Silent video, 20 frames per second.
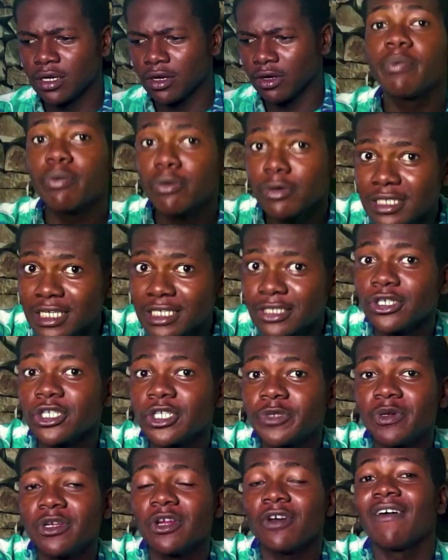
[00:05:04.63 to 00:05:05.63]
a
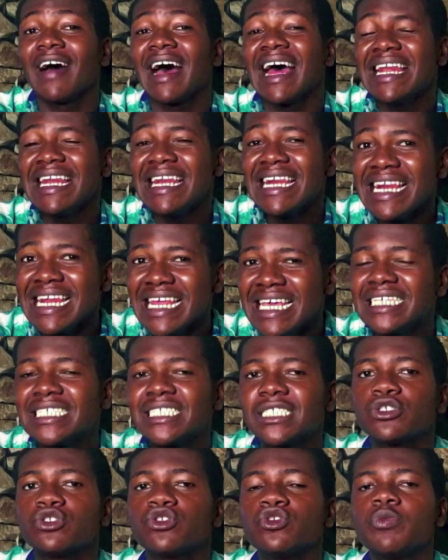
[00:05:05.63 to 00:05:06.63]
processor speed of at
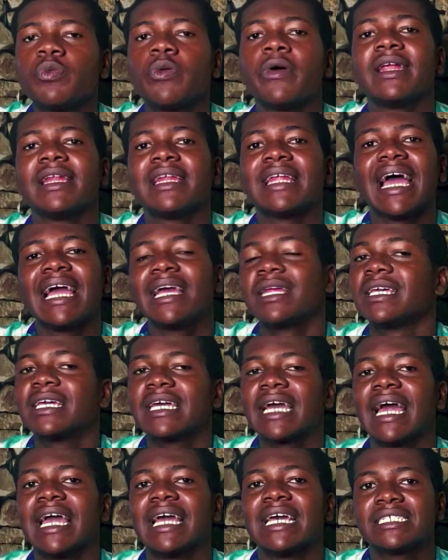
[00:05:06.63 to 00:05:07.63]
least 2.9
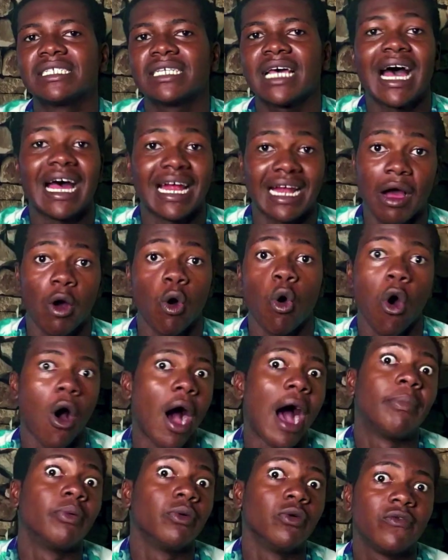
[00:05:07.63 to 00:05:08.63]
gigahertz
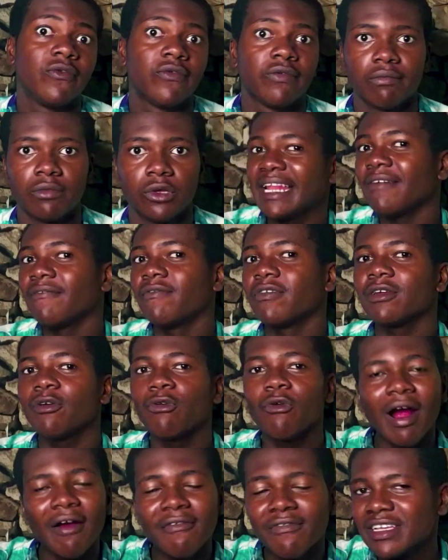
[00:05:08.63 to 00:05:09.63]
or above, and then for the
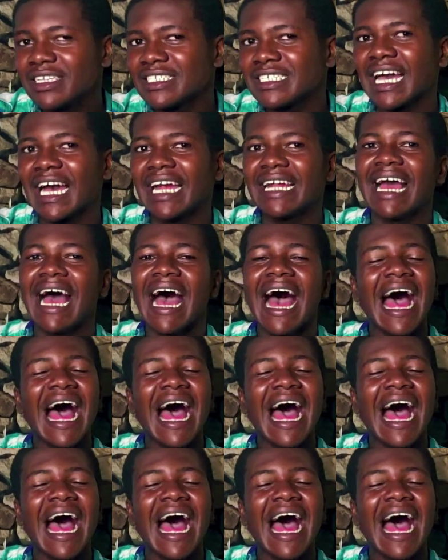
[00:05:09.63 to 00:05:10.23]
graphics card,